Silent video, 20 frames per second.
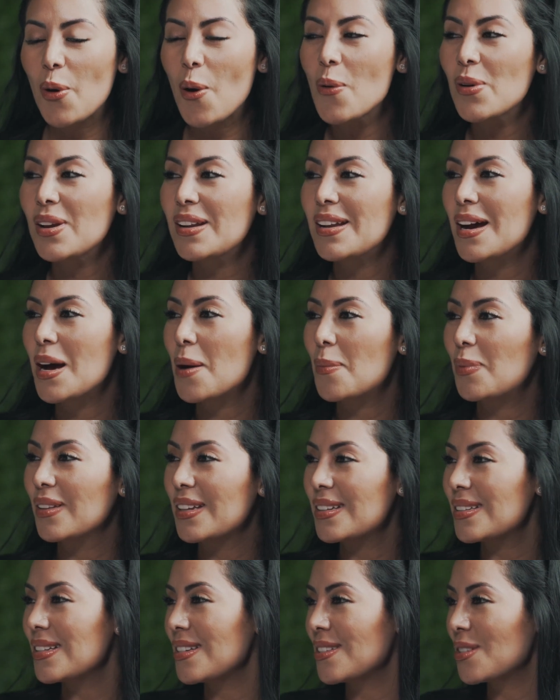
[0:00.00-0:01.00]
growing up
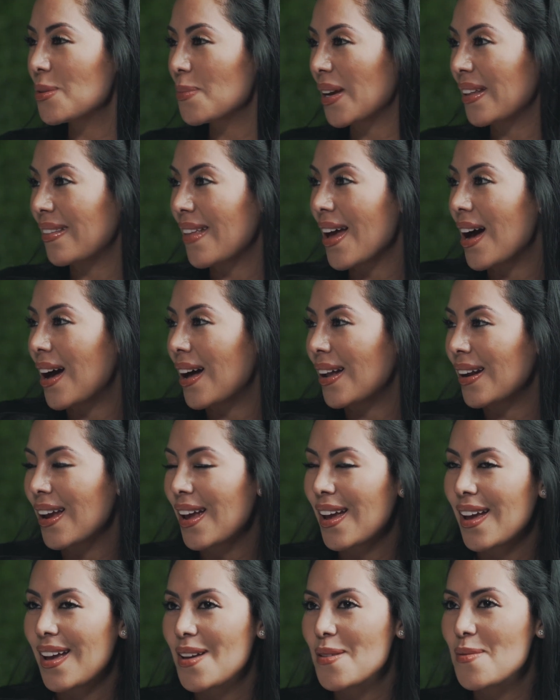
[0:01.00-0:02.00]
listening to my dad,
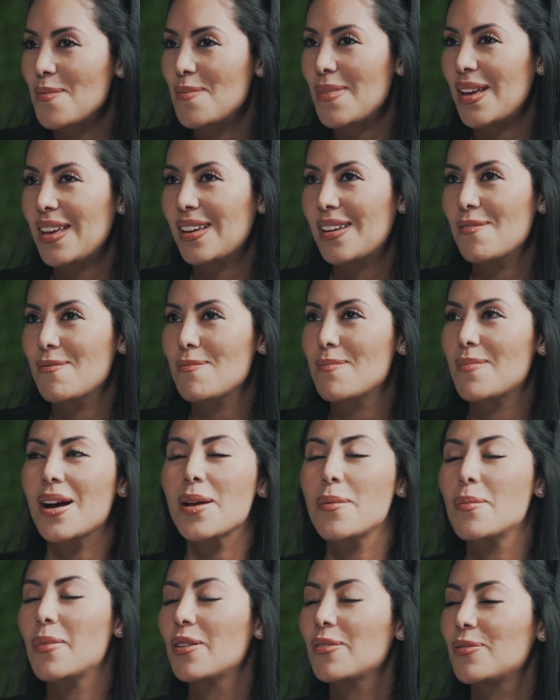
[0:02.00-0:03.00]
making
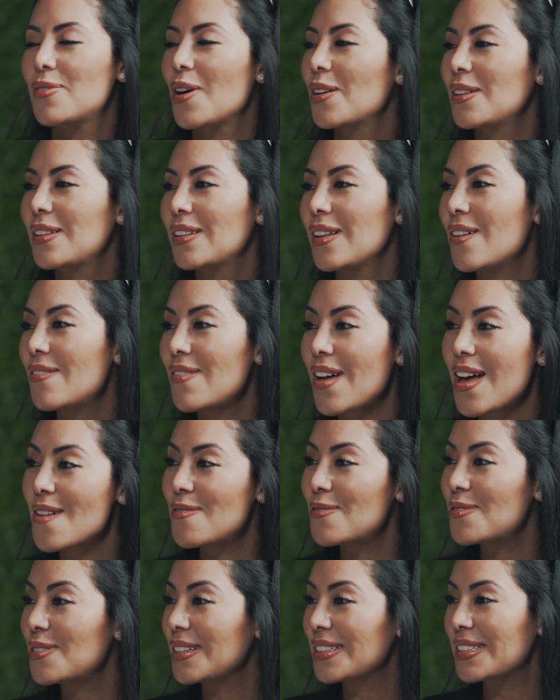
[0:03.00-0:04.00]
my mom fall in love
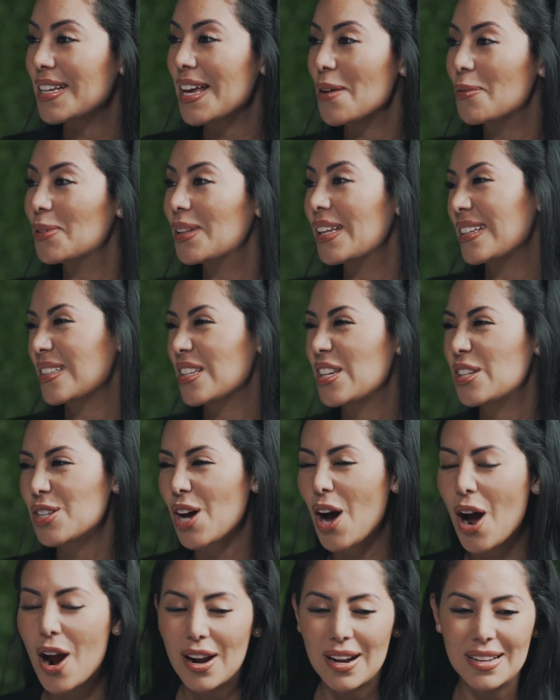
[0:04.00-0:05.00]
every day with his
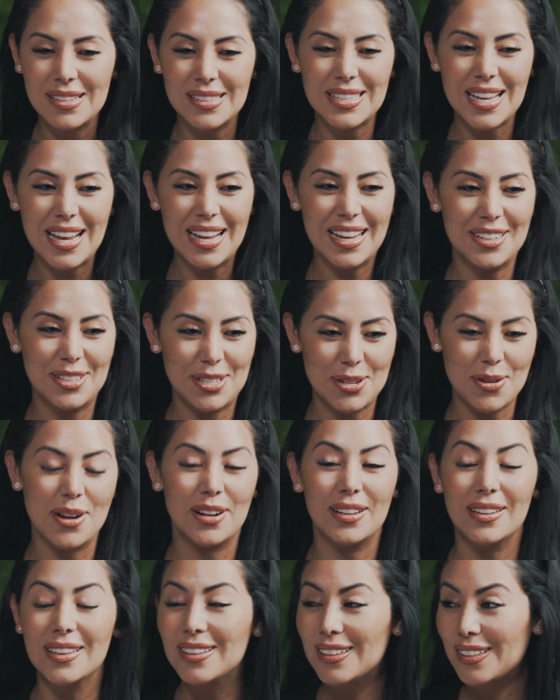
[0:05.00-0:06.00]
guitar and singing to
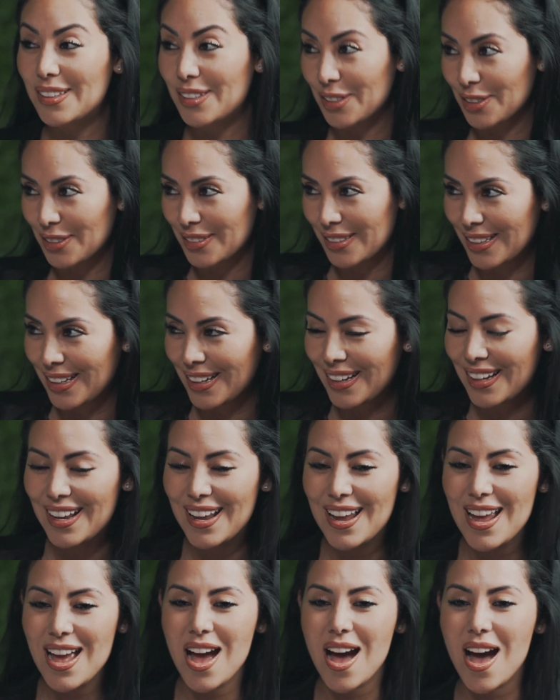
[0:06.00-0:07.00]
her literally,
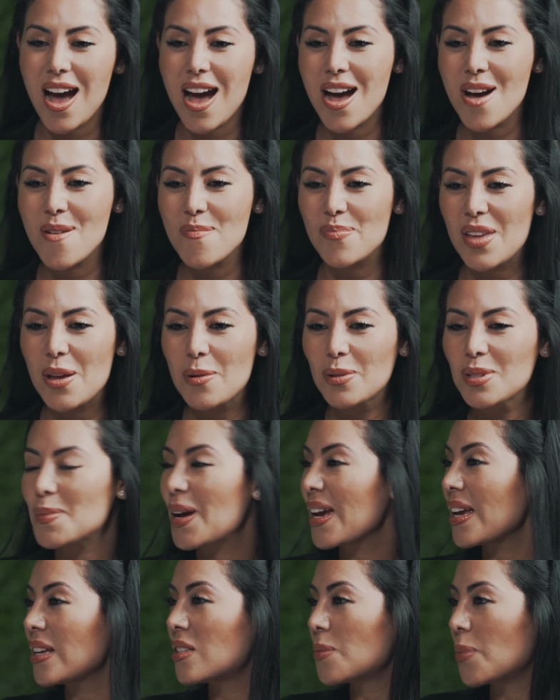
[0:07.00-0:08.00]
it was
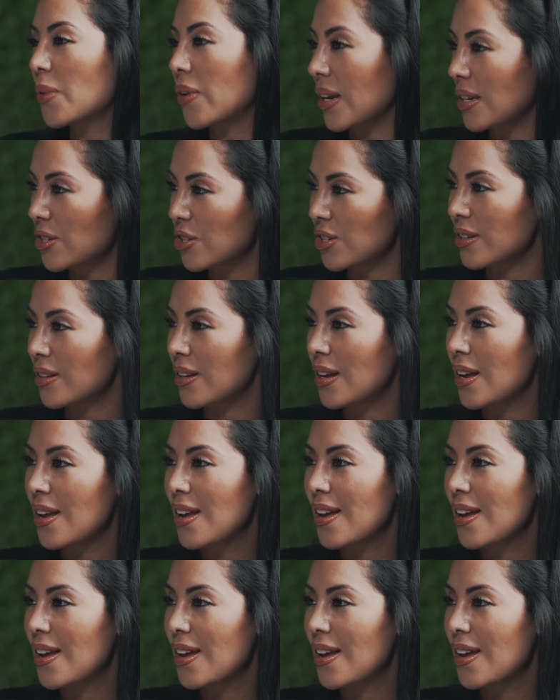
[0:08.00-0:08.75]
my inspiration